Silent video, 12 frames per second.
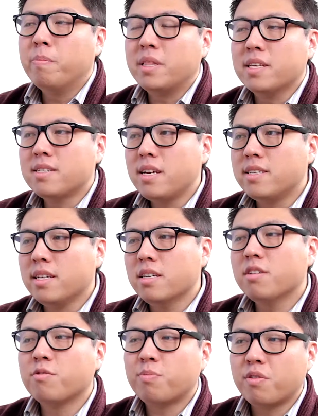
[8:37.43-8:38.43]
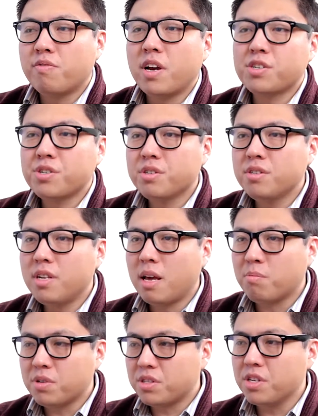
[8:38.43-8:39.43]
But this idea of perfection
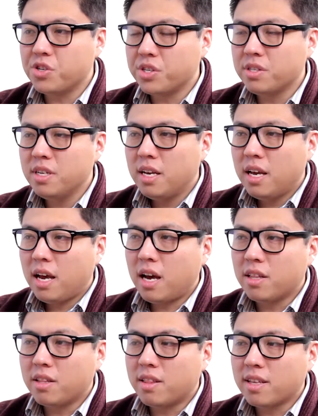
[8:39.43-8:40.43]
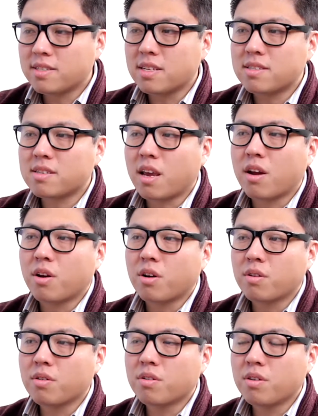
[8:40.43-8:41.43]
and precision, the things that
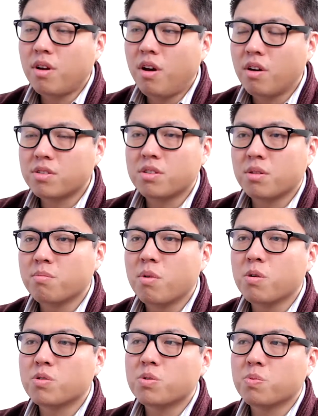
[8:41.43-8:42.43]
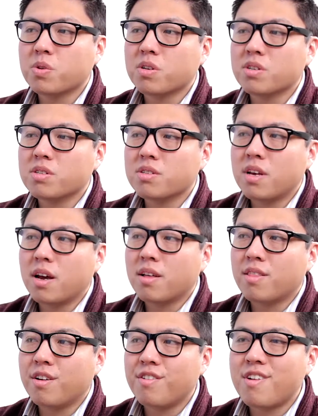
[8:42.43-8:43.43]
scared Holliston the most was
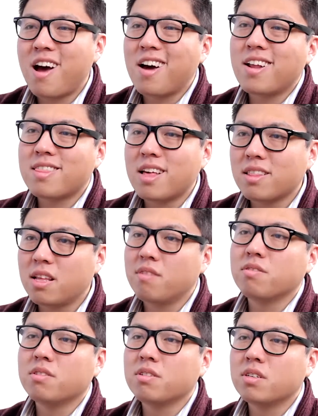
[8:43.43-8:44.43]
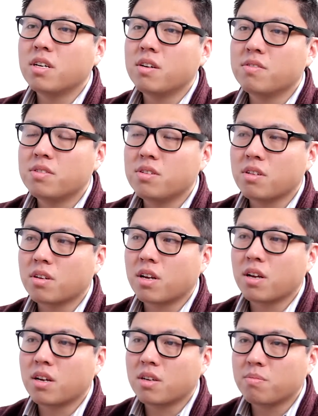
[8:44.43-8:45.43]
they're not at that level of
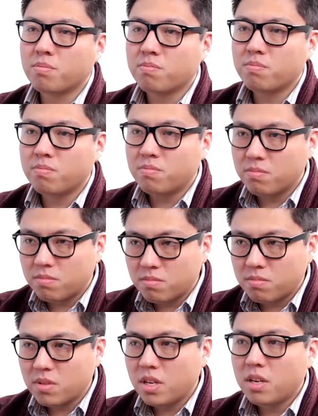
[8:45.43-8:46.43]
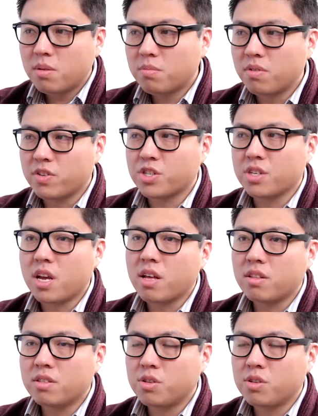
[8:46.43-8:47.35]
silica provision yet.